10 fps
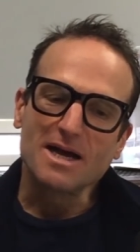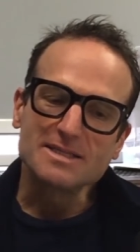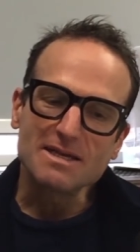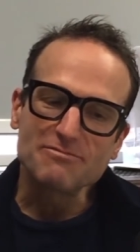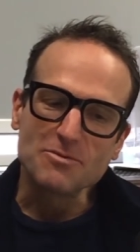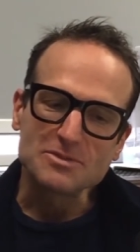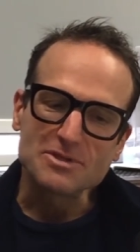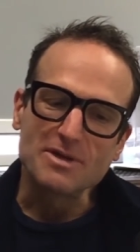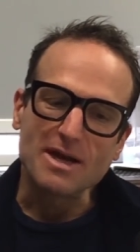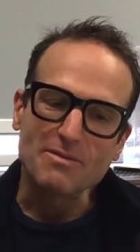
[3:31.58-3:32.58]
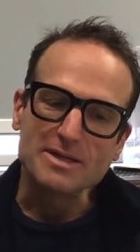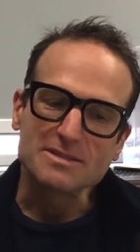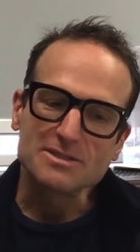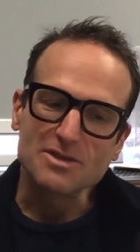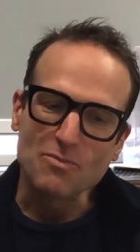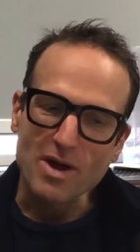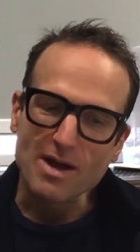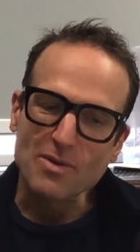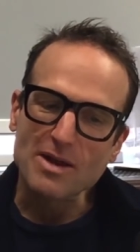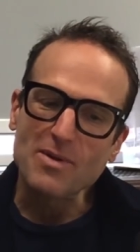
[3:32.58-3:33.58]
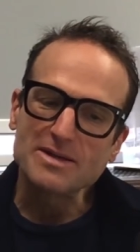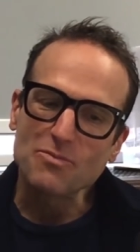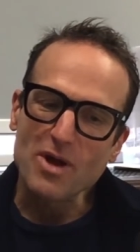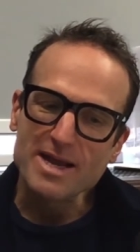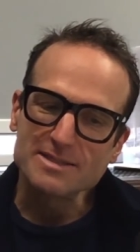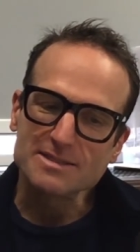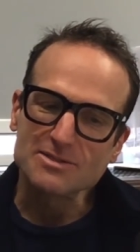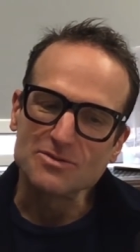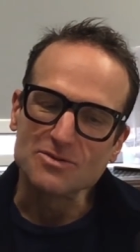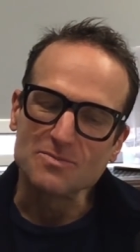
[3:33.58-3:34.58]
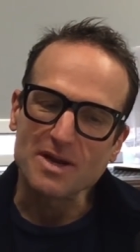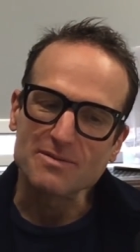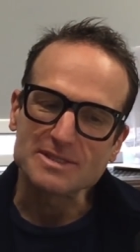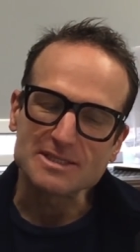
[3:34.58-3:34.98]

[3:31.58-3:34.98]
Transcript: I did have formal schooling. I went, well, I went away to school, but I